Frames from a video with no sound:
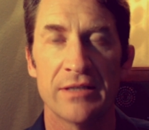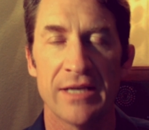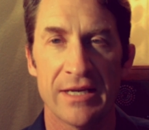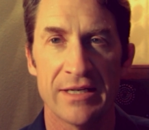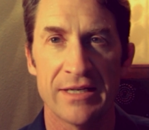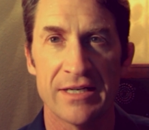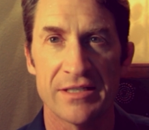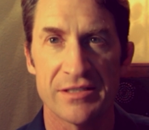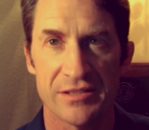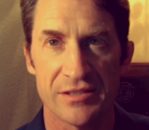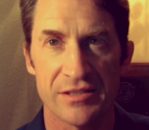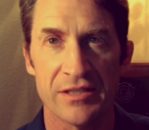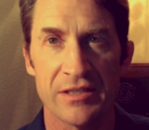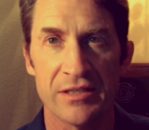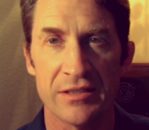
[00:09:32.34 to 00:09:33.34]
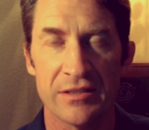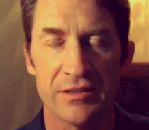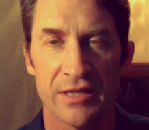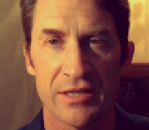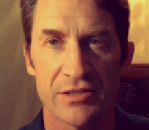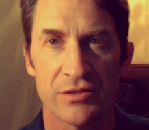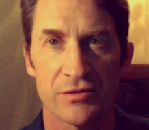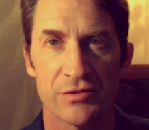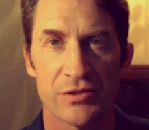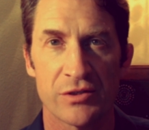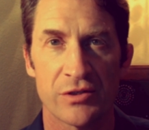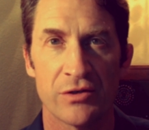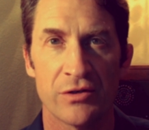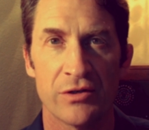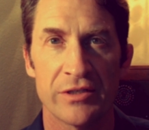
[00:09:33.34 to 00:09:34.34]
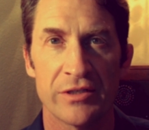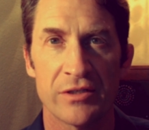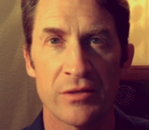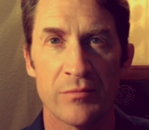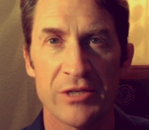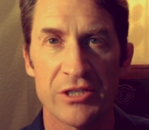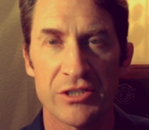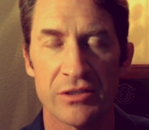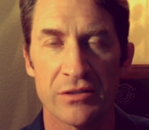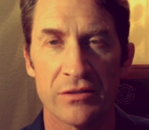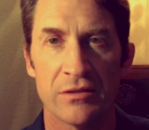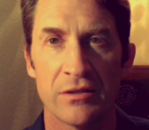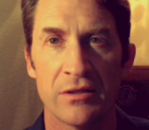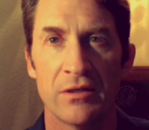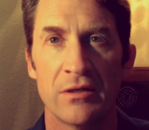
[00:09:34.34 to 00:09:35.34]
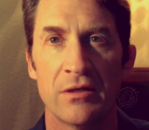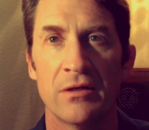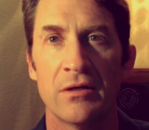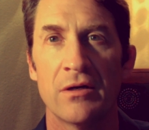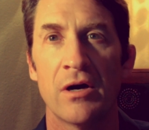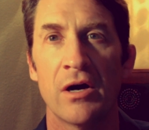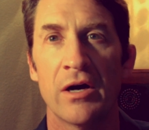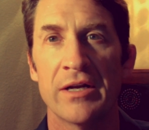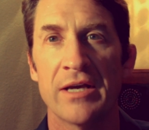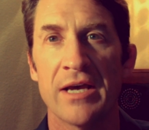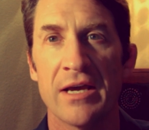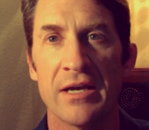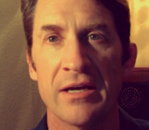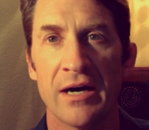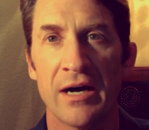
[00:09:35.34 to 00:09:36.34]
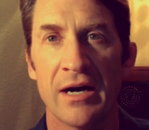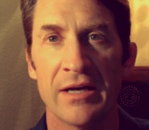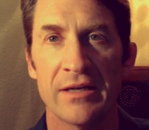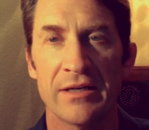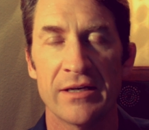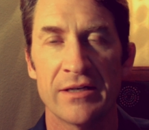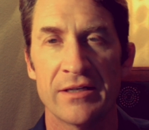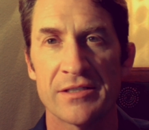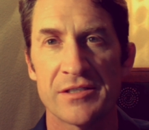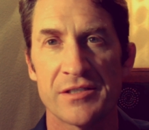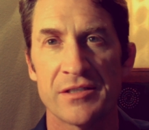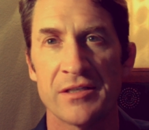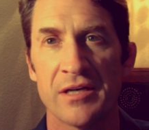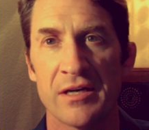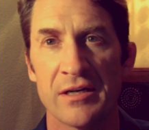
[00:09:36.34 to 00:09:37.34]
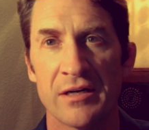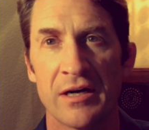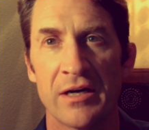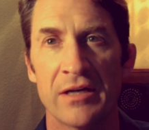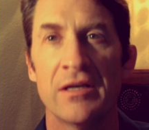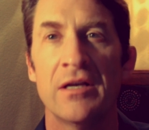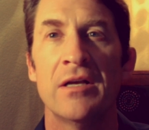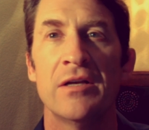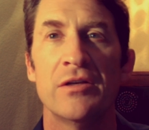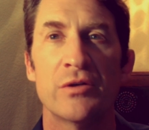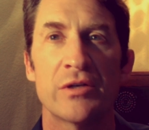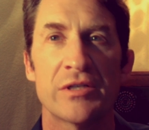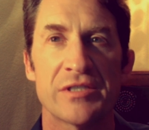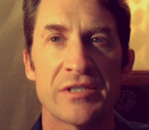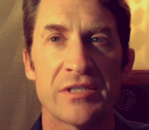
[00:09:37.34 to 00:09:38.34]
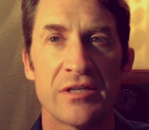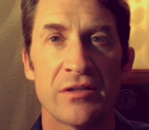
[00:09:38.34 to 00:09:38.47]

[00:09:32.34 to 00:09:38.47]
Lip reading: NSC, National Security Commission on AI, NSCAI. You can see